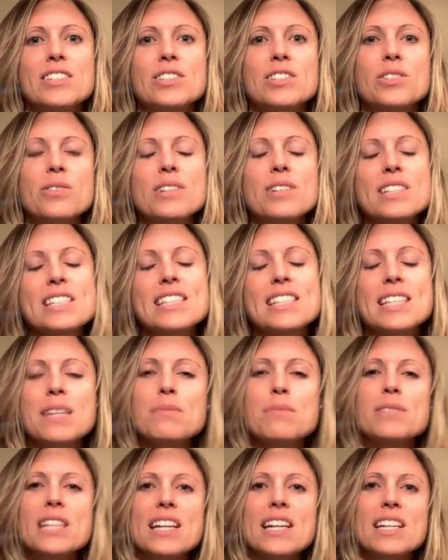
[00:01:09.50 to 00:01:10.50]
So it
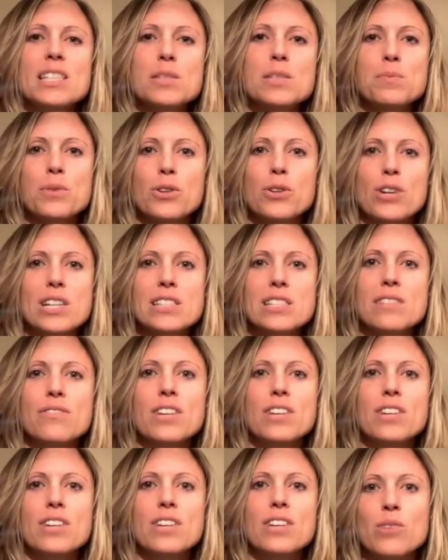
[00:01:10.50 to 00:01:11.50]
seems like it's
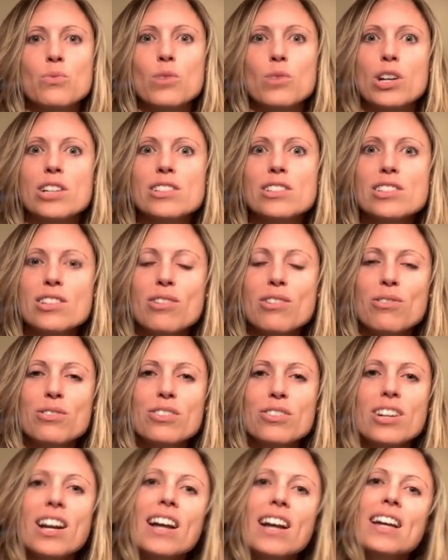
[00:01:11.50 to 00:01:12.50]
progressively gotten worse the
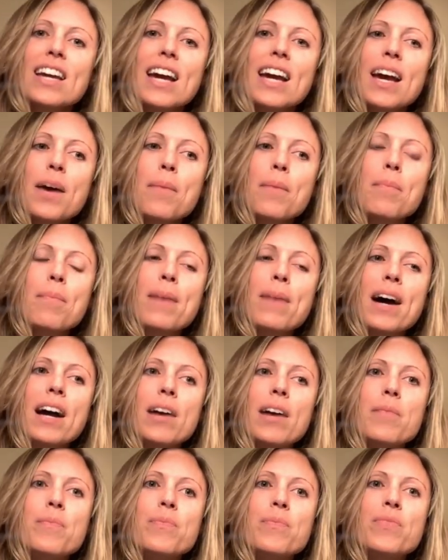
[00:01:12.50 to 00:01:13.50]
older I get,
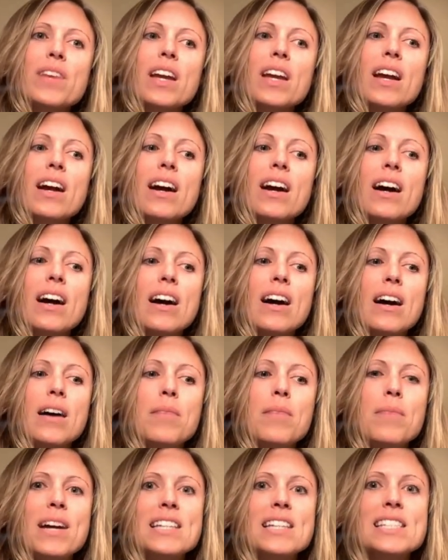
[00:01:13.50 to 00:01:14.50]
but
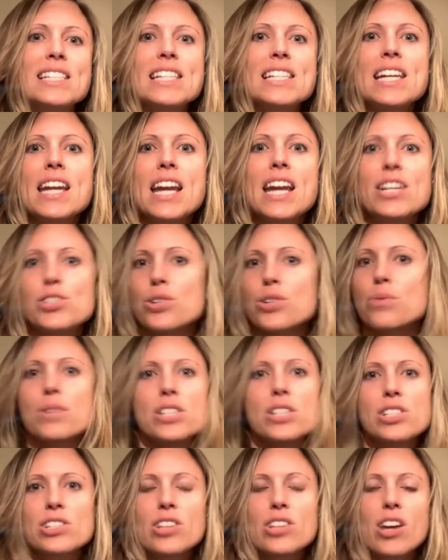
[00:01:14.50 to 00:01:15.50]
as a teenager, we
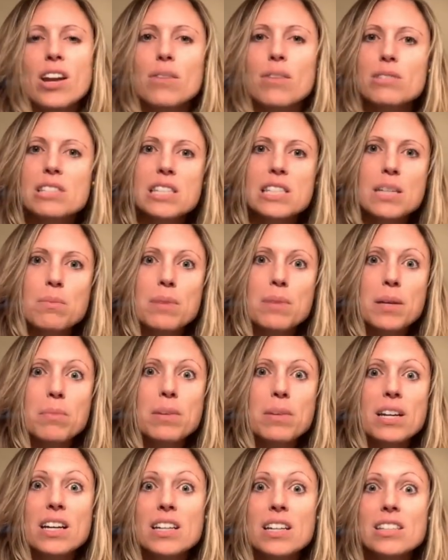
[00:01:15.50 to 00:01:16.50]
just thought I was sleepy
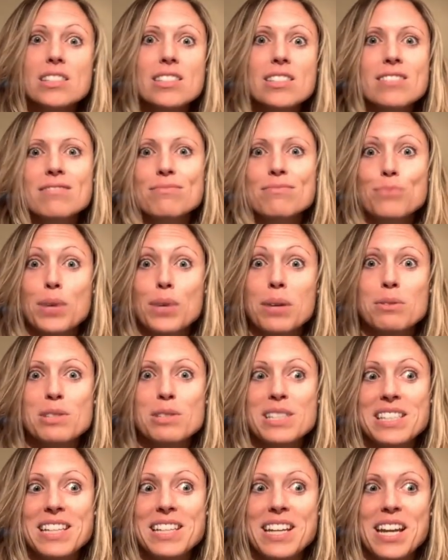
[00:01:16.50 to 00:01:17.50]
because I was
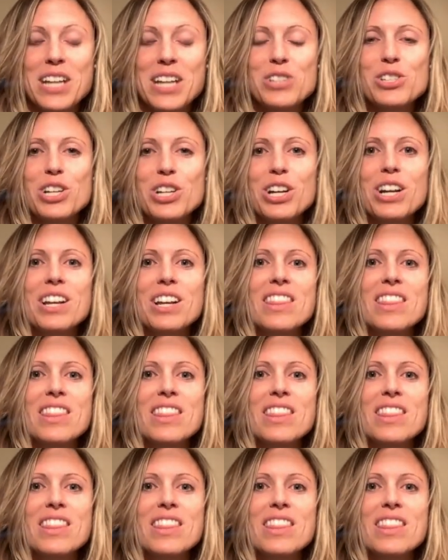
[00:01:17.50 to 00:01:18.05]
a teenager.